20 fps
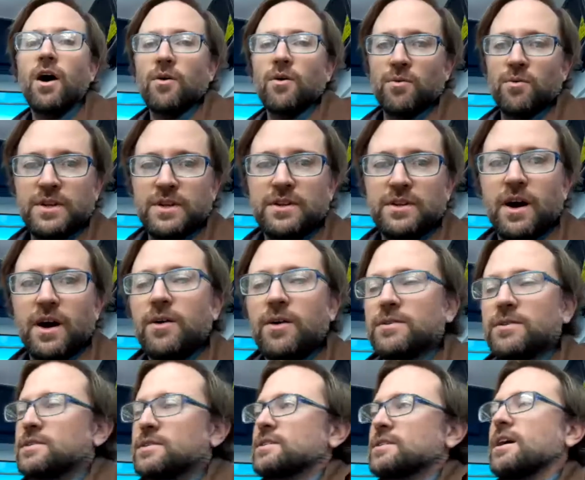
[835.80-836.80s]
we
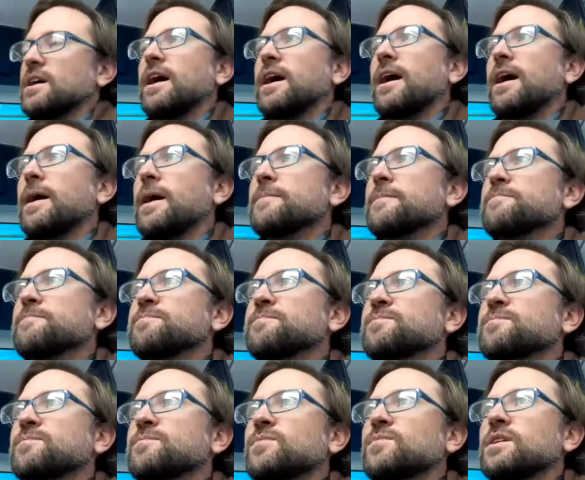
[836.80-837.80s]
don't.
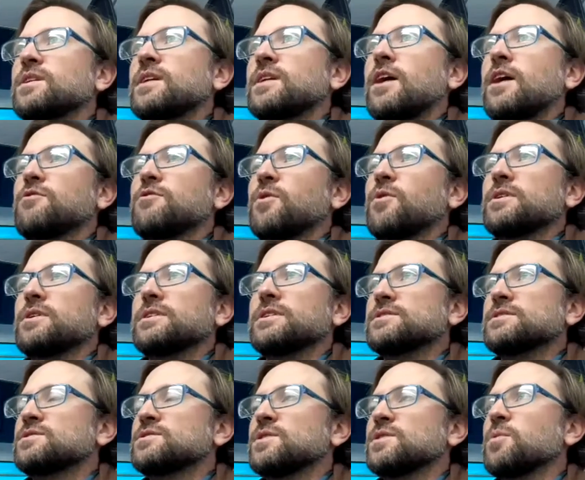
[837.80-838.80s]
California
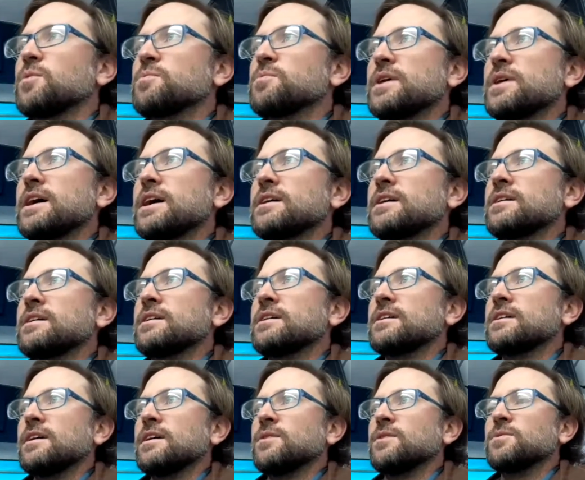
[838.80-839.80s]
is so big.
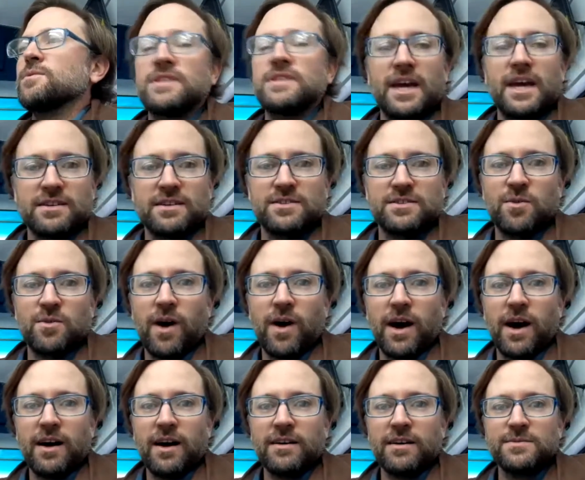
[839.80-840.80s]
It would take us a
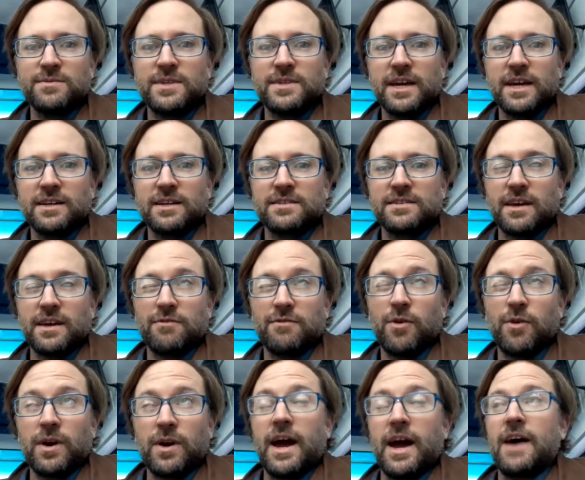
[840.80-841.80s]
while. It would take us like
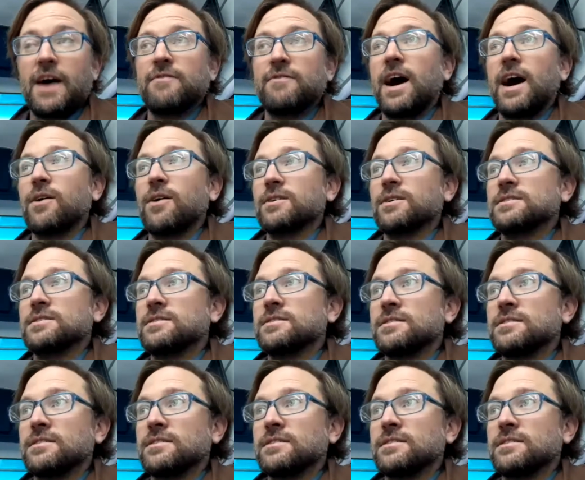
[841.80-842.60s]
4.5 hours to